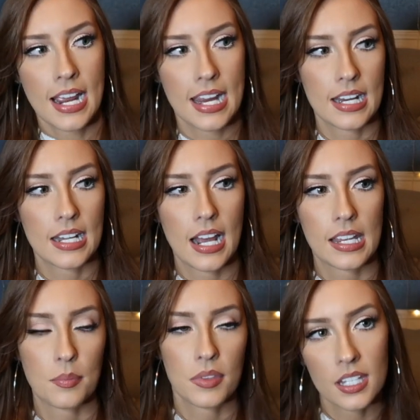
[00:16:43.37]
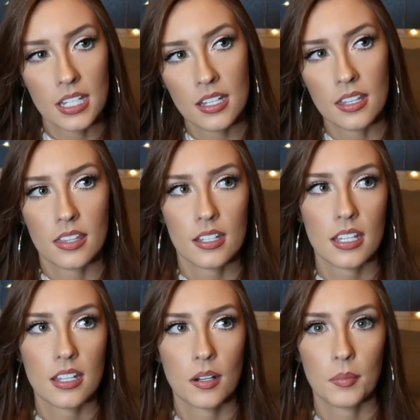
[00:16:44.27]
And I kept thinking and
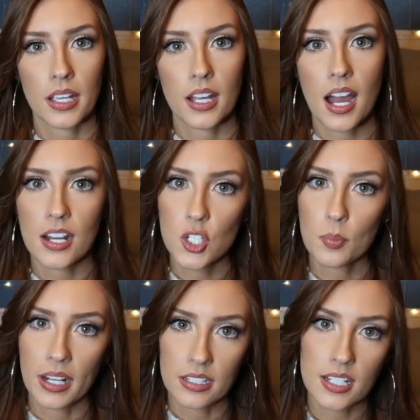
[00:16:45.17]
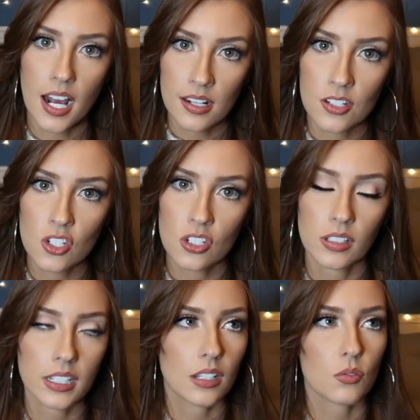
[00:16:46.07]
thinking, and I'm like, I should buy this hutch.
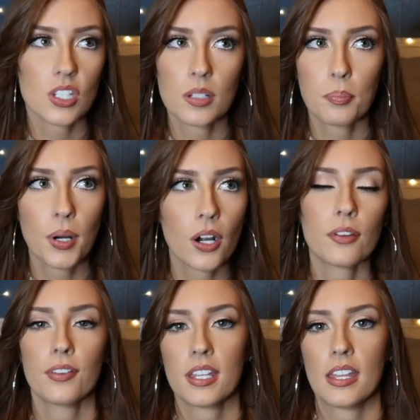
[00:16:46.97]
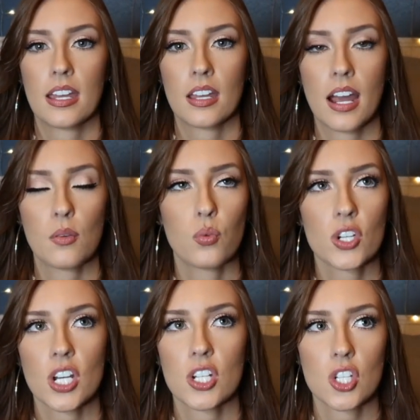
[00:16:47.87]
Like it was the perfect thing. I
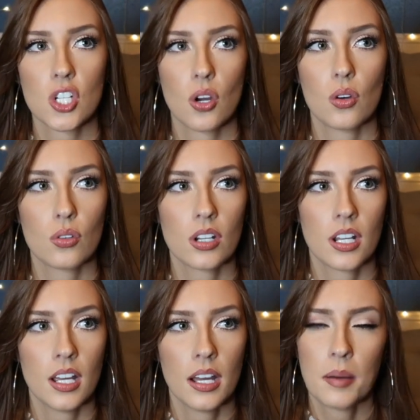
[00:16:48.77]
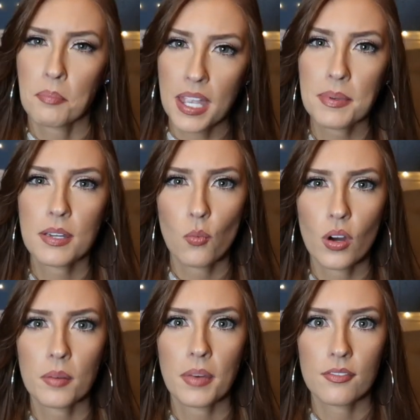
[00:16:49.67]
wish I showed, maybe in
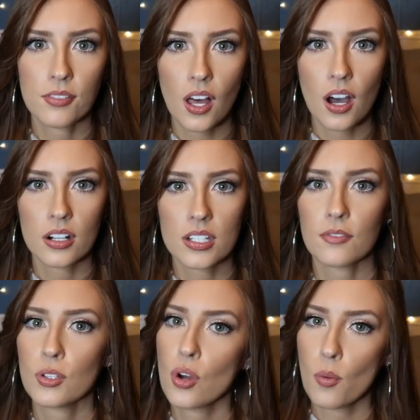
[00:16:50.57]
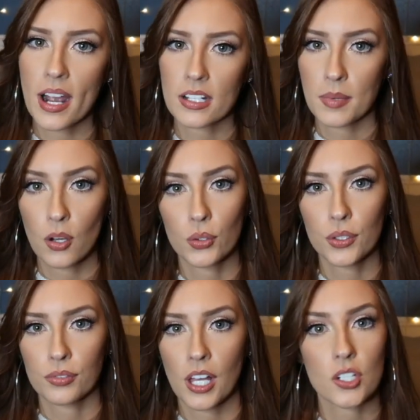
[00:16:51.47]
one of my vlogs. If you go back to my
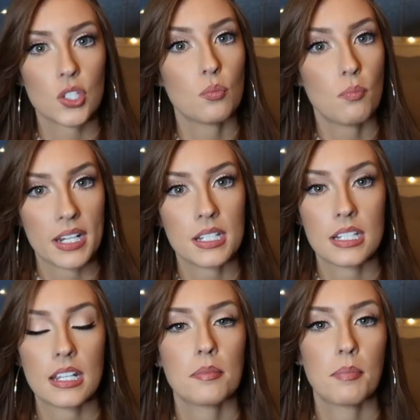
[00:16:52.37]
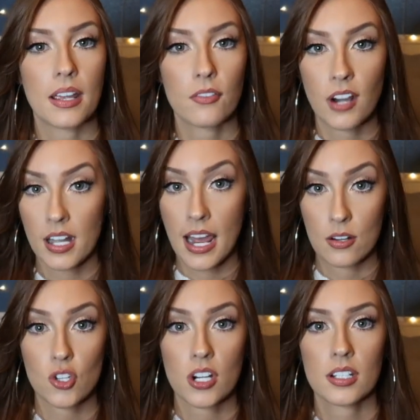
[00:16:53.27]
older vlogs, you might see my front
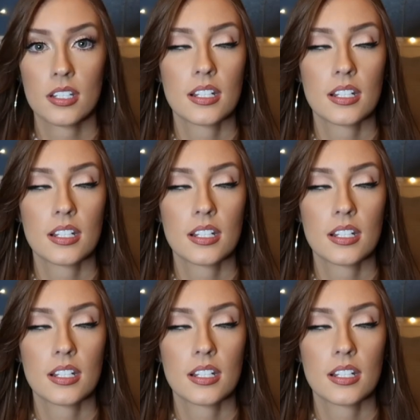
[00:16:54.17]
entrance.